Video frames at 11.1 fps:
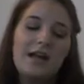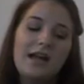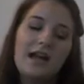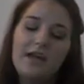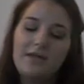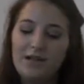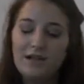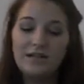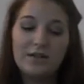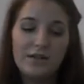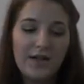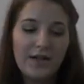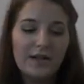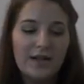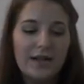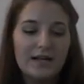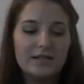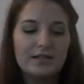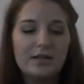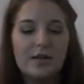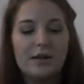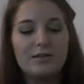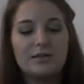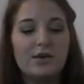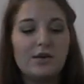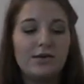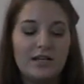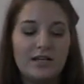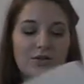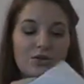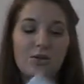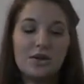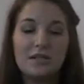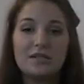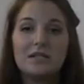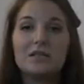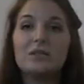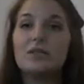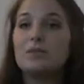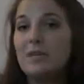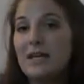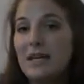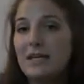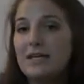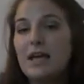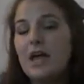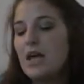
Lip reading: And I have not done that yet because I don't have a test or quiz till this weekend.